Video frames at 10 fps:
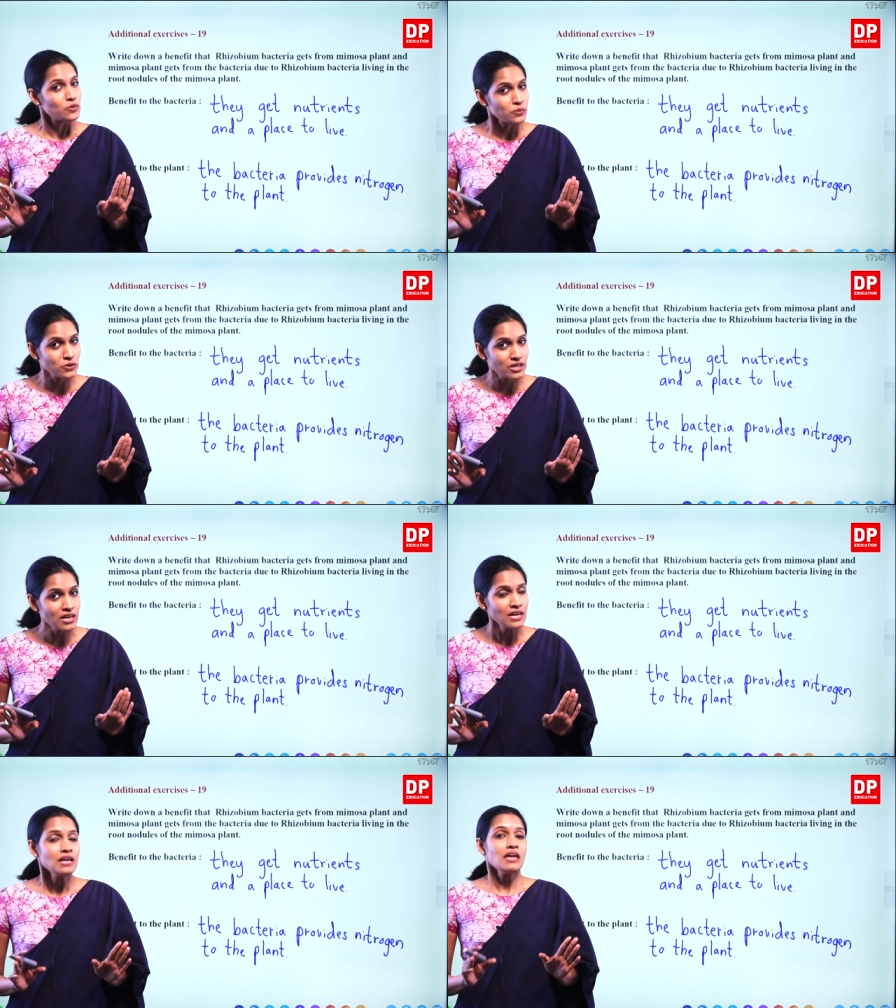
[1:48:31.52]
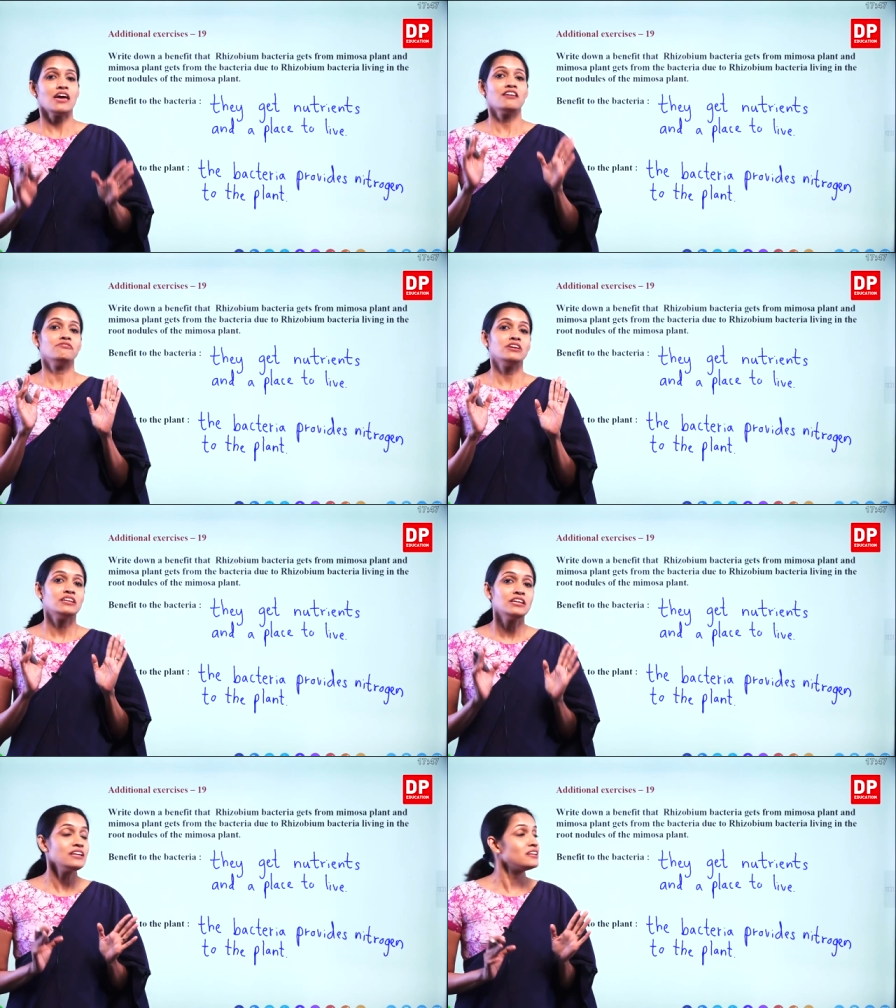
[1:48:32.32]
Okay? And we
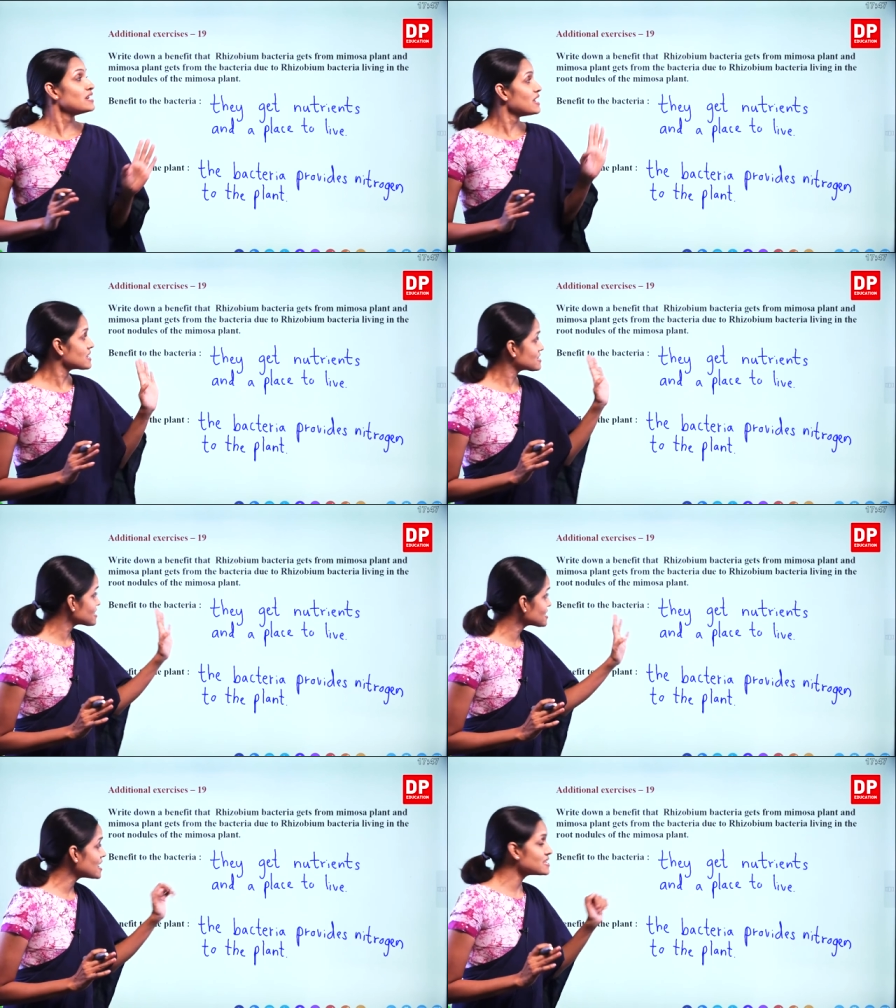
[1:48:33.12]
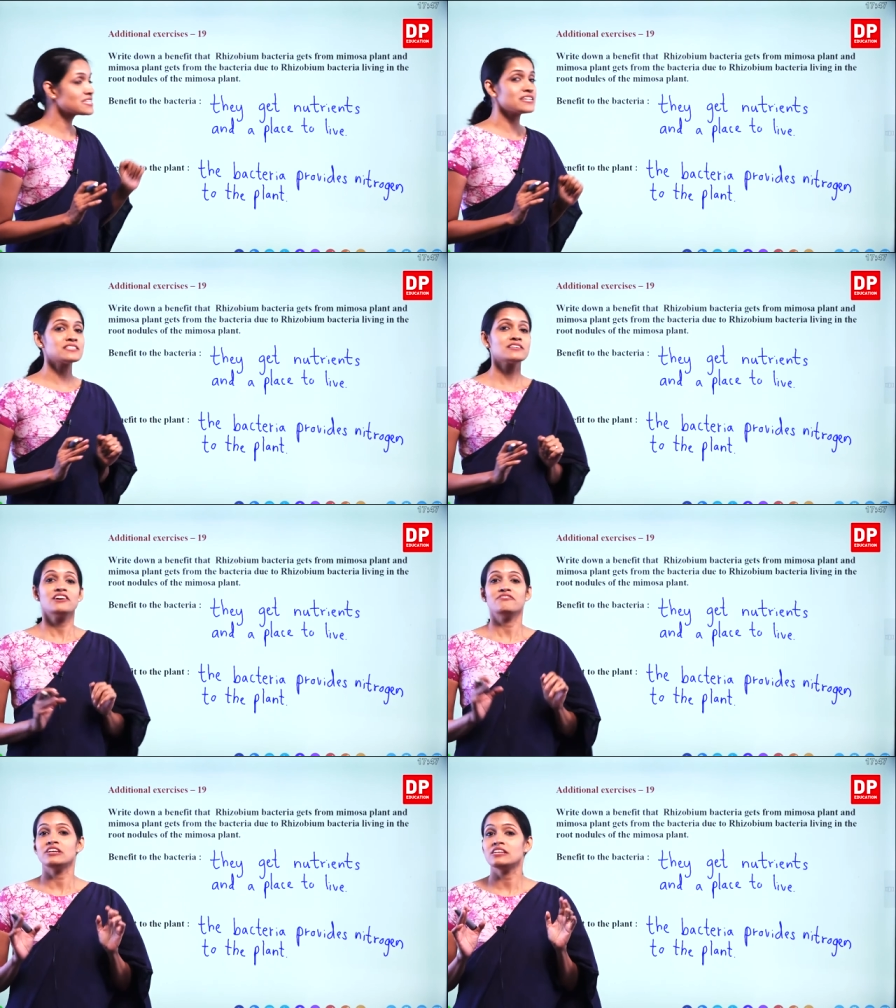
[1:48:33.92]
did exercises.
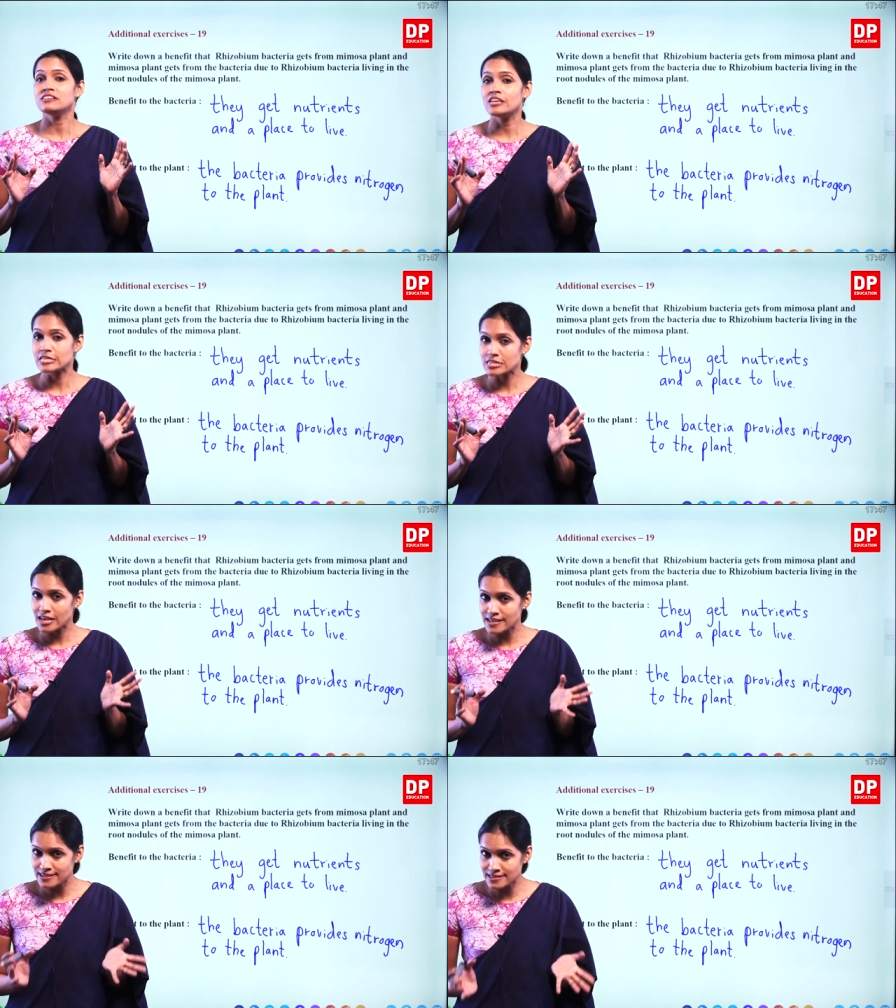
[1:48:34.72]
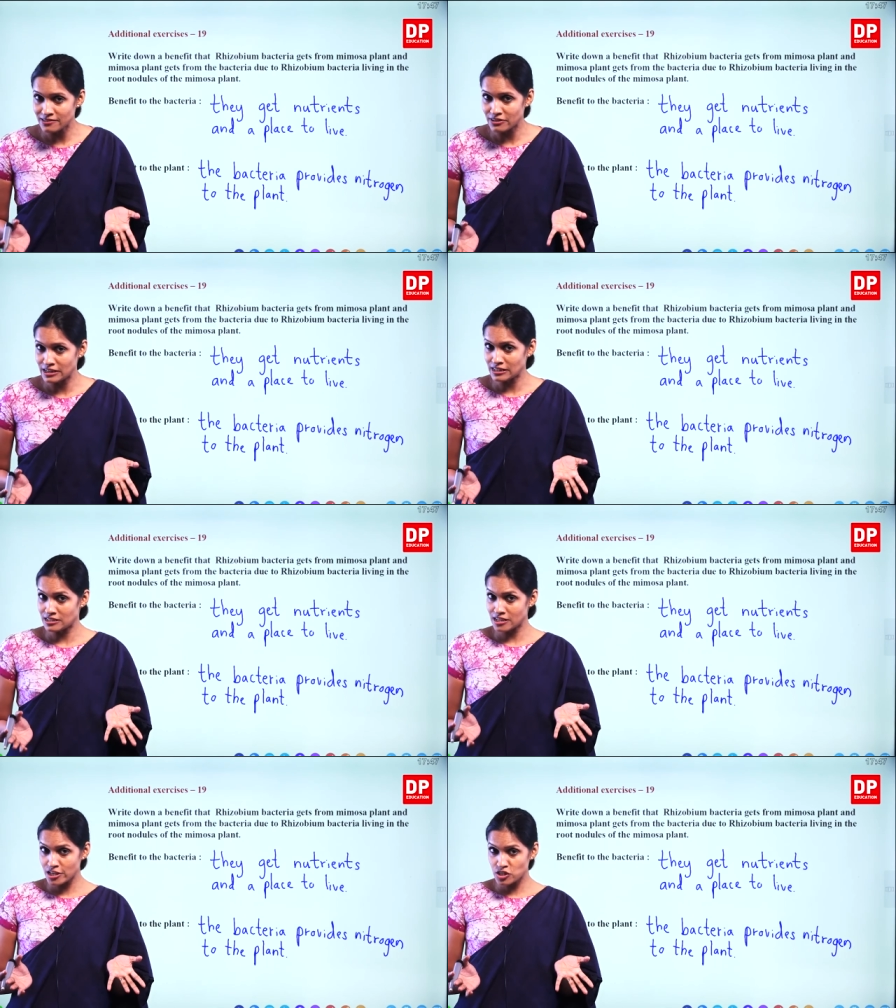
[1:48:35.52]
We did the exercises given in
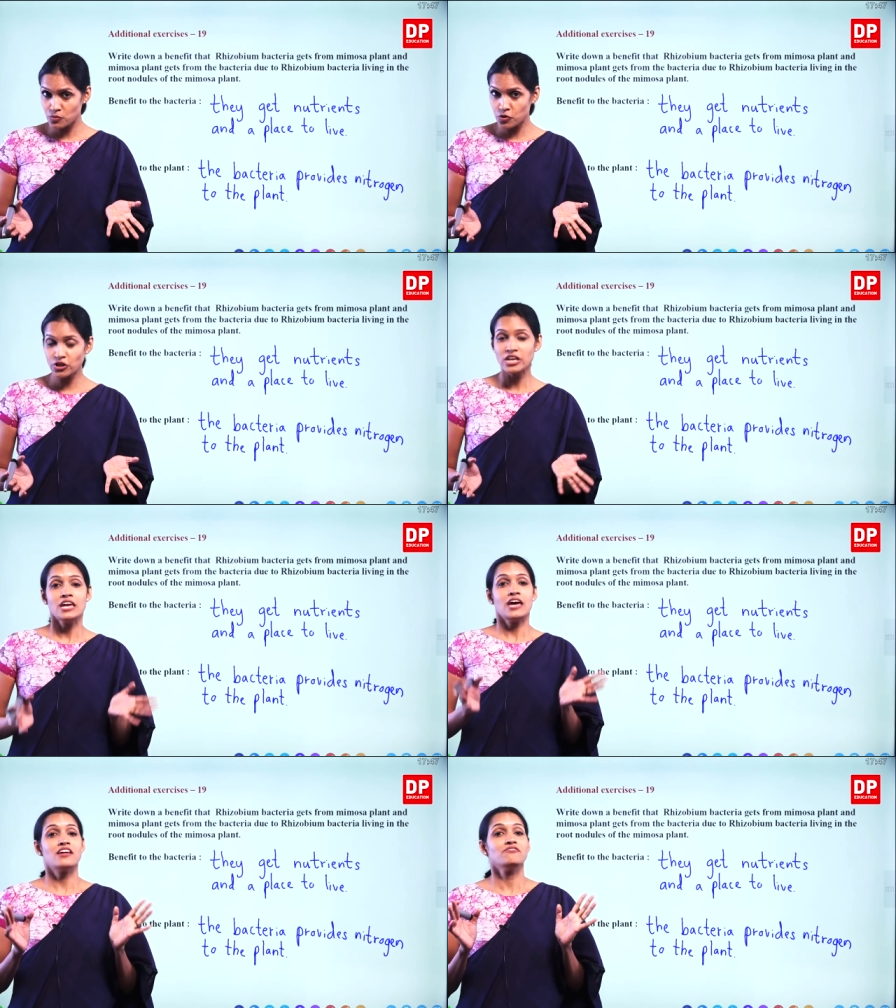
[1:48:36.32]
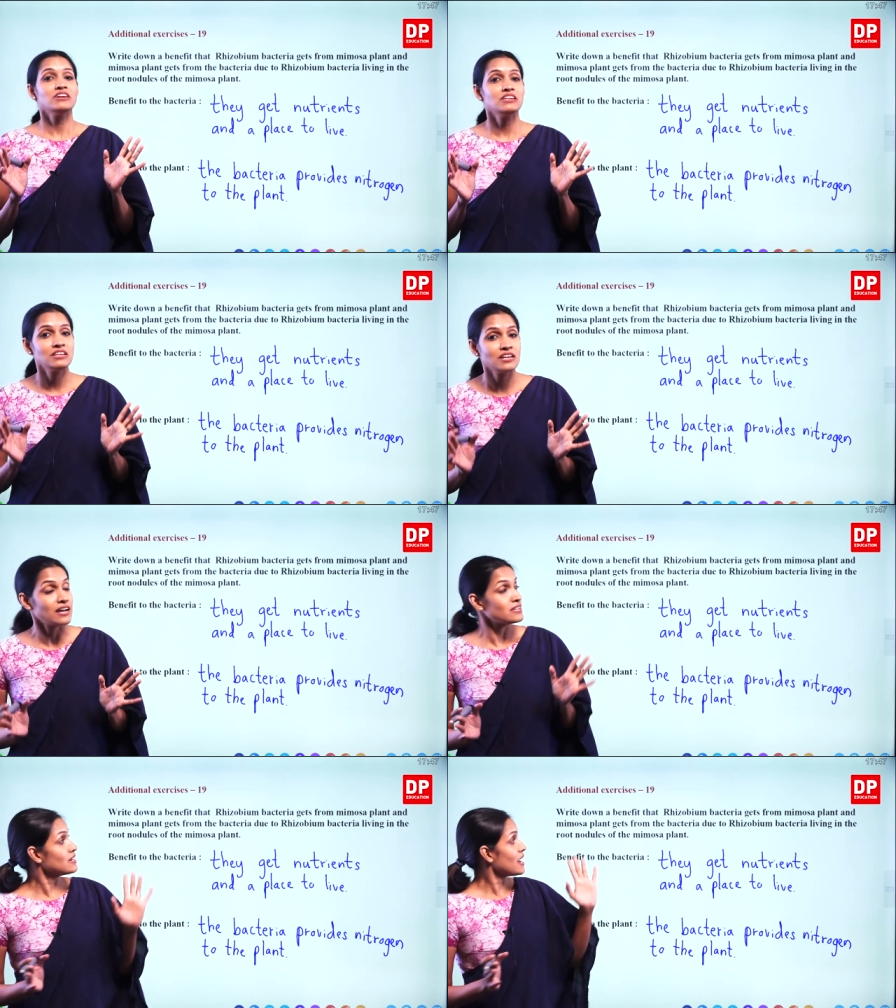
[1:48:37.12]
the textbook. And we did
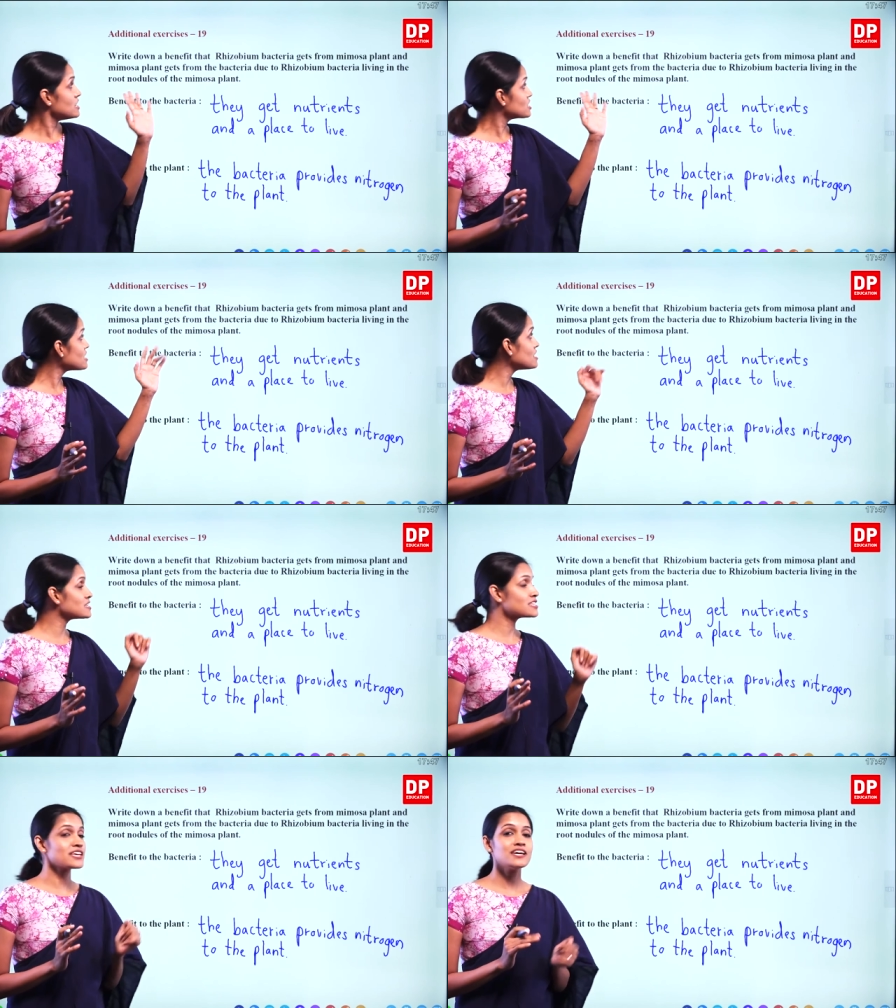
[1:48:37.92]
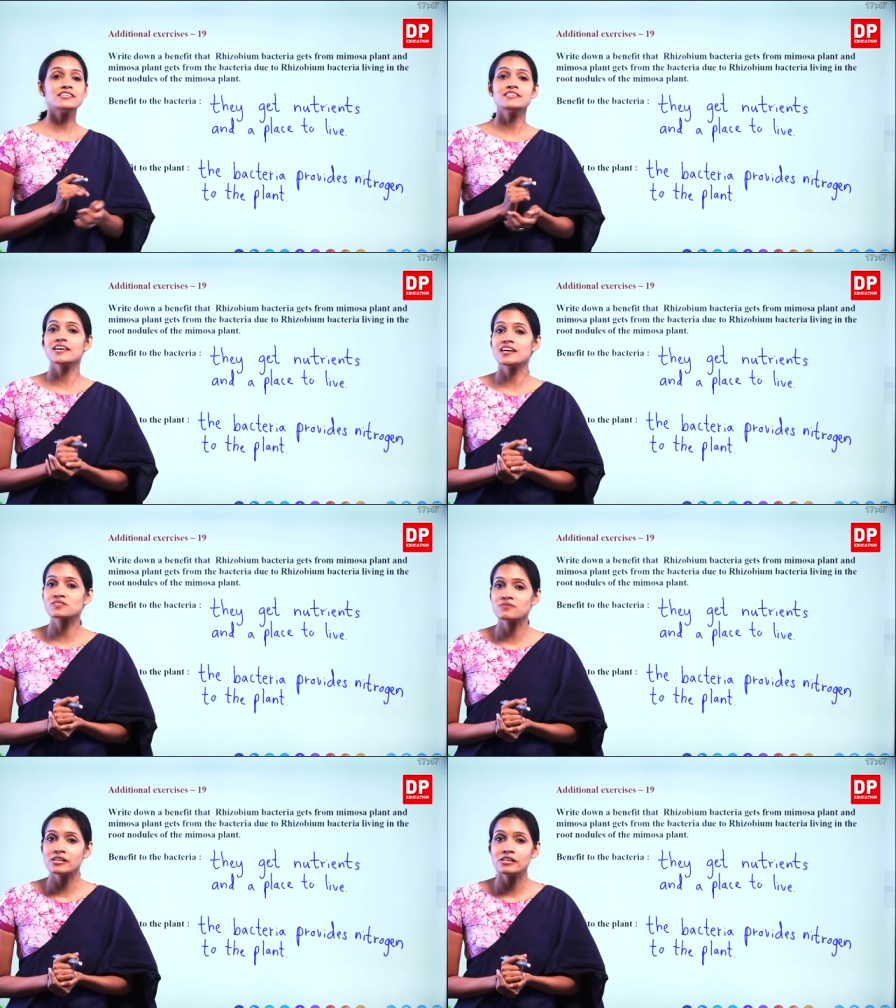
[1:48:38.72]
other additional exercises
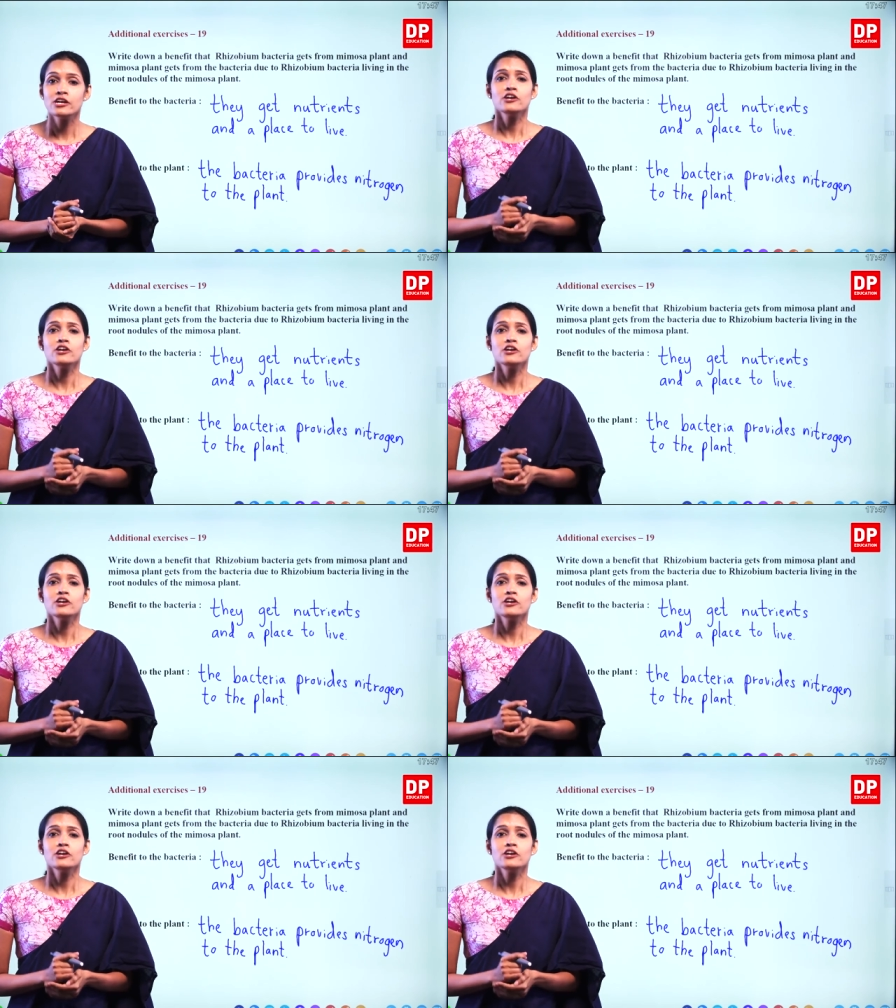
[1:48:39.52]
as well.